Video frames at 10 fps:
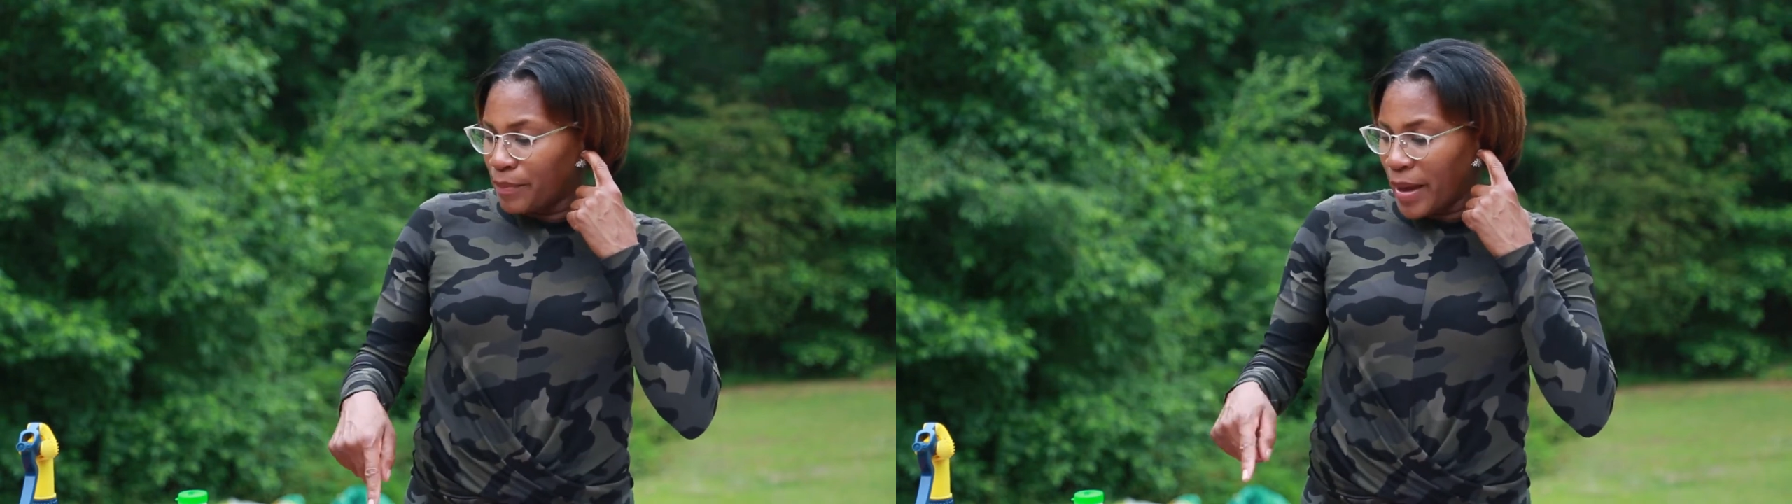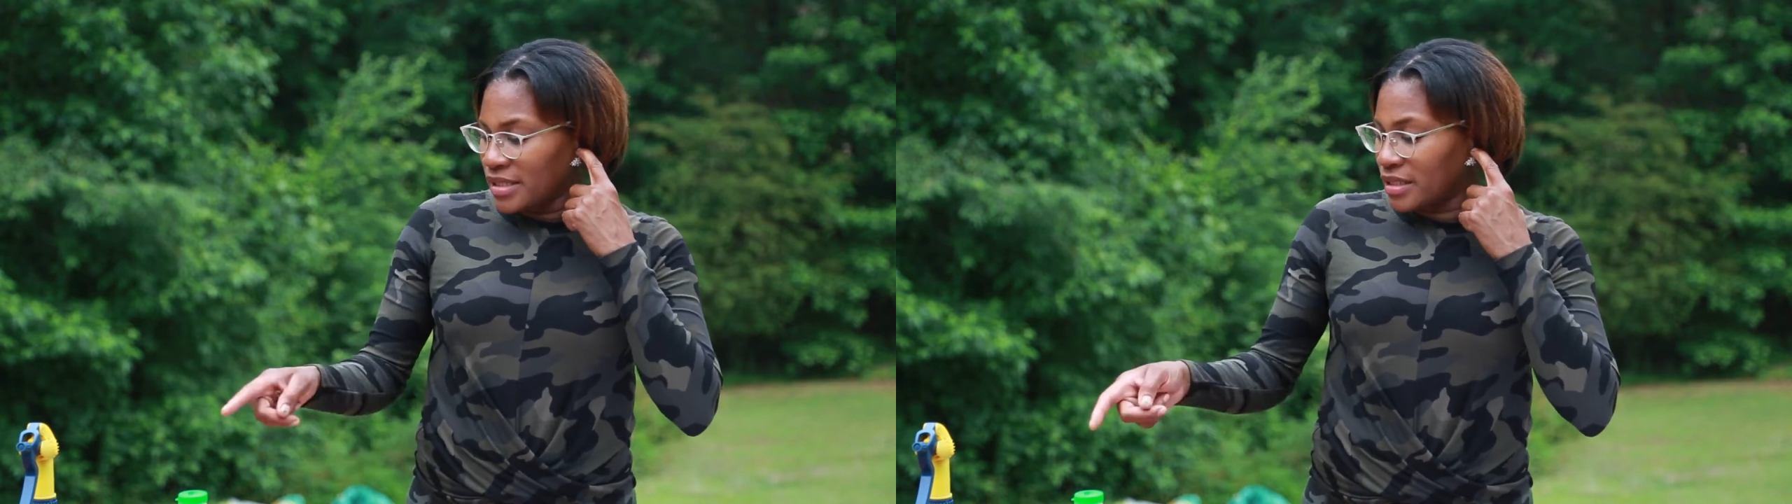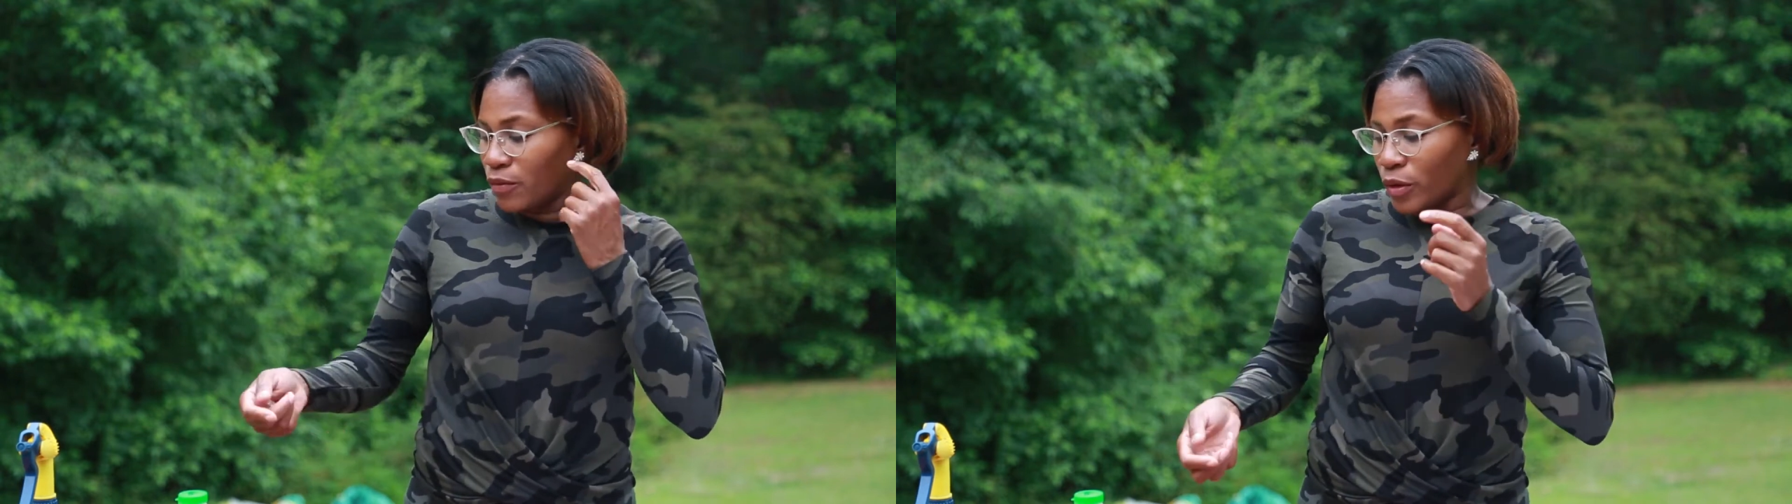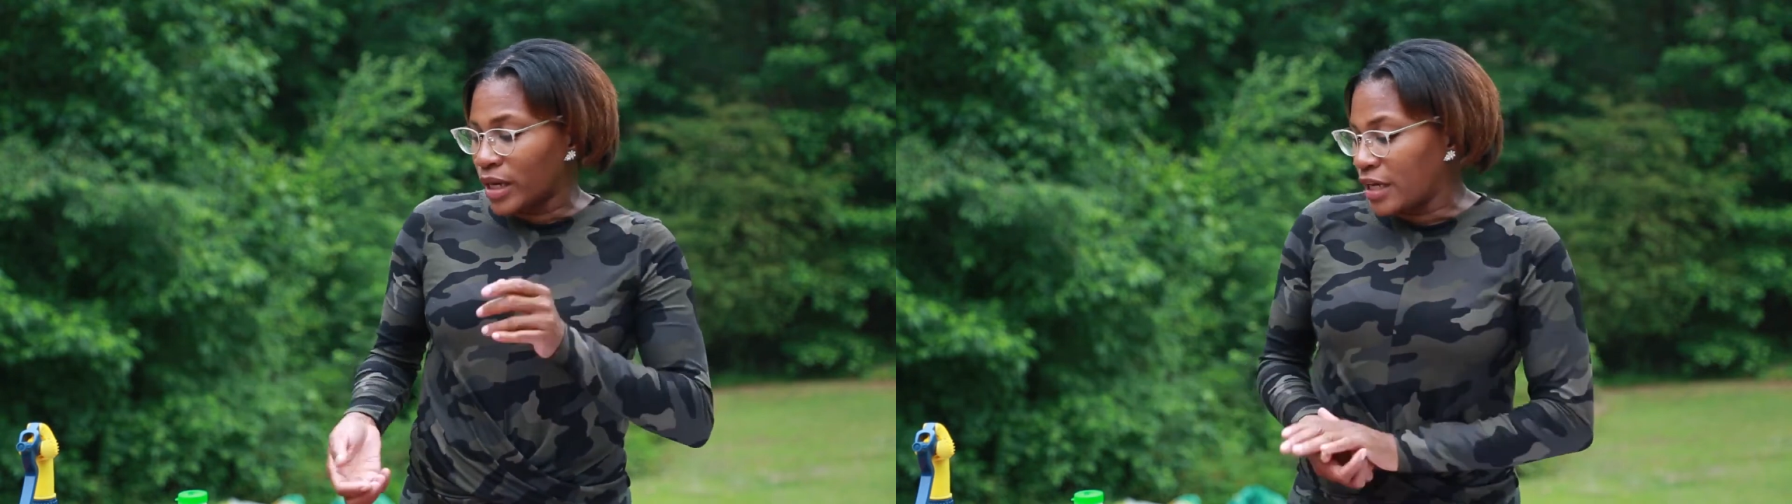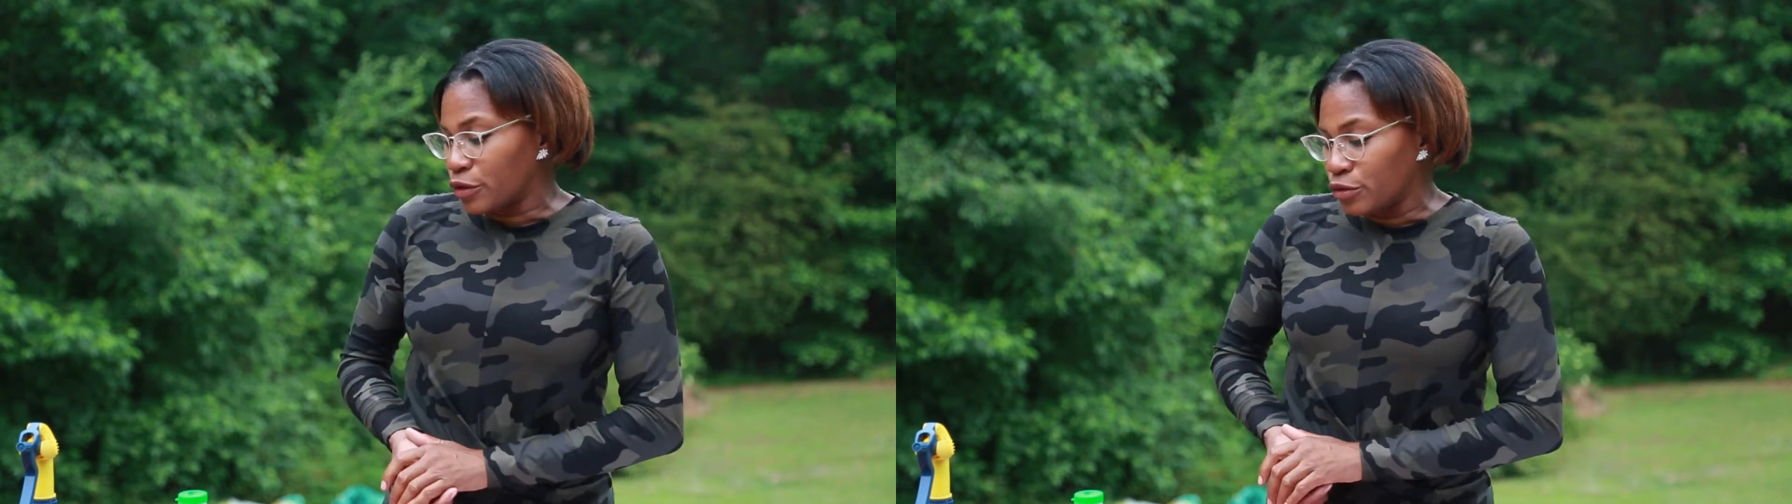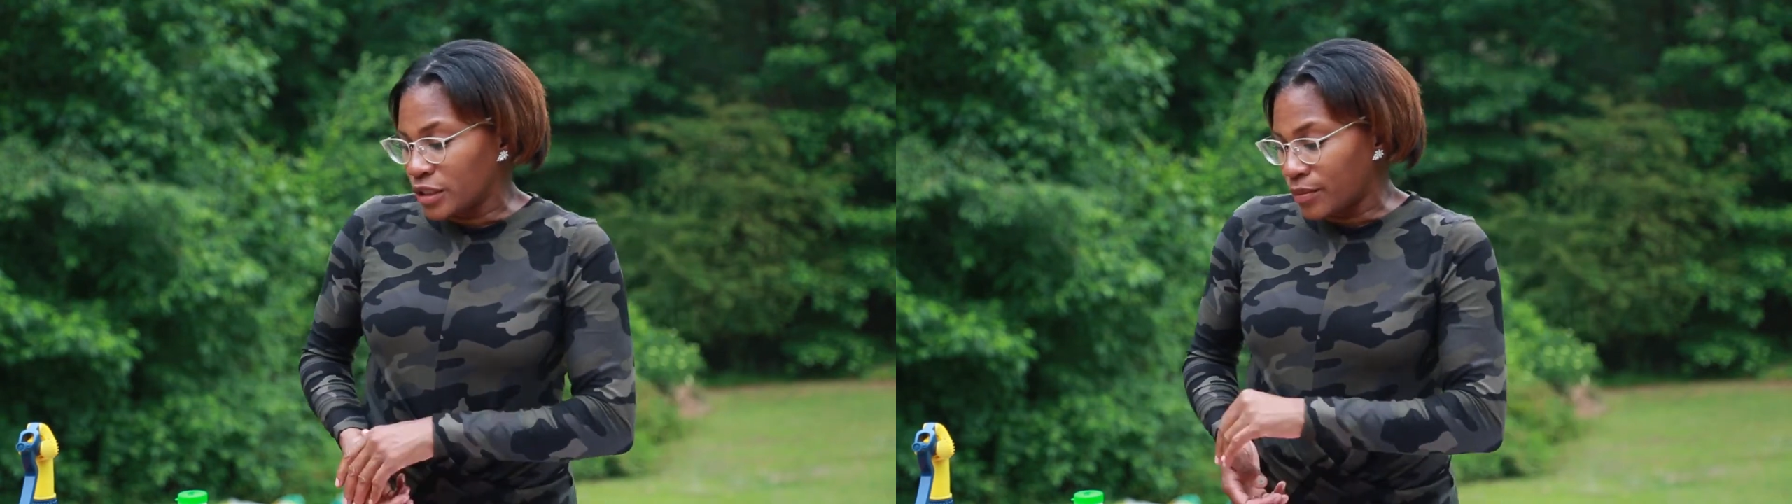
basic one I use in